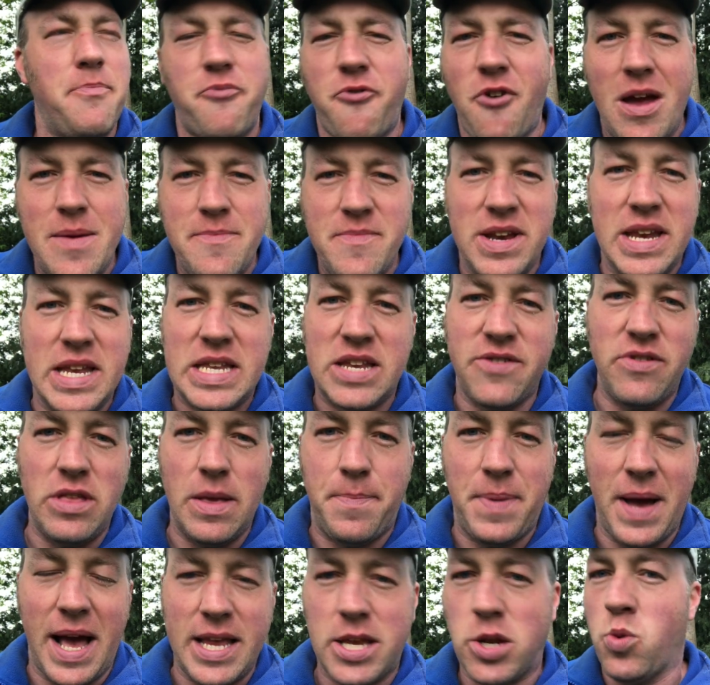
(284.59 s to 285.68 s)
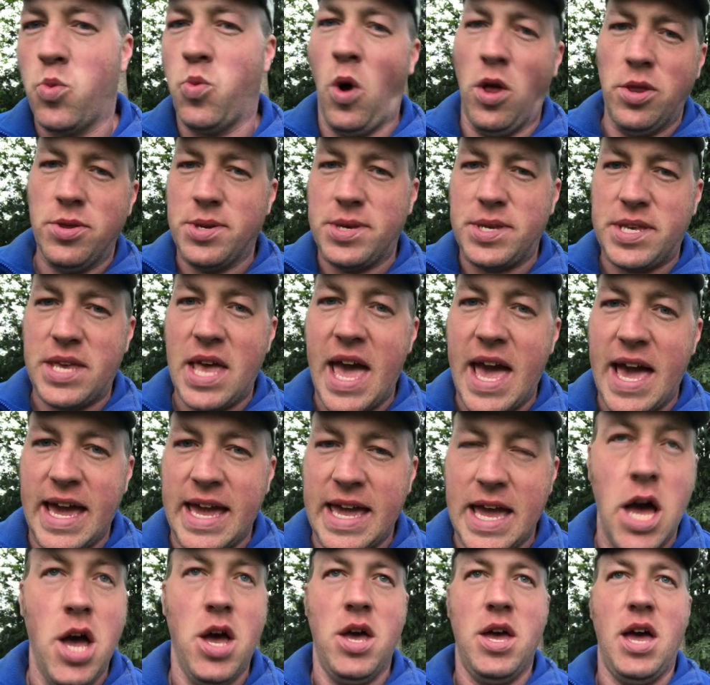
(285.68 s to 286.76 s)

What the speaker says: Prime Minister in the past, once say,